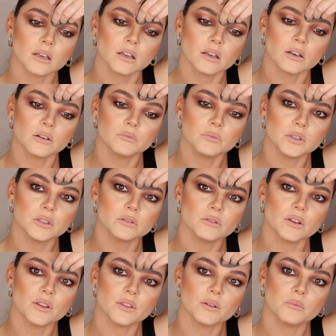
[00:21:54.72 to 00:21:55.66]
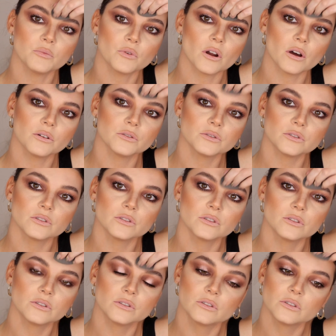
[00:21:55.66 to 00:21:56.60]
here between the brows.
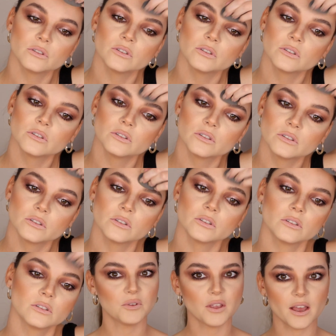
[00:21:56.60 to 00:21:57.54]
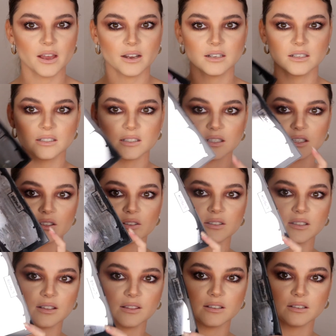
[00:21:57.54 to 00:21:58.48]
To be honest, you
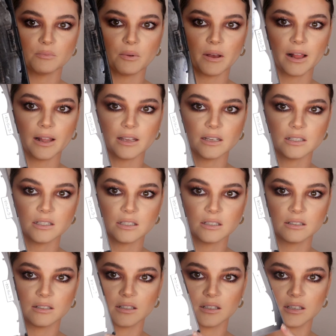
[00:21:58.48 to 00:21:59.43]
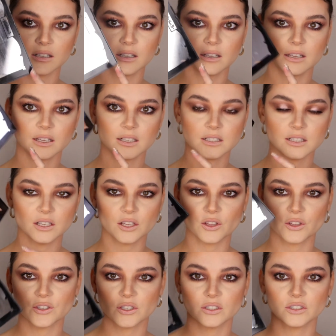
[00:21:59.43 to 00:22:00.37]
see this palette, it's
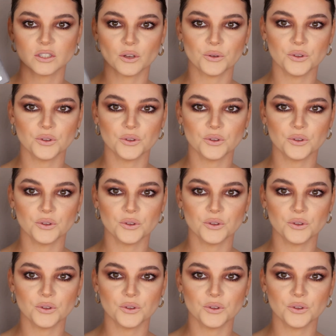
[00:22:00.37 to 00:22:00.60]
so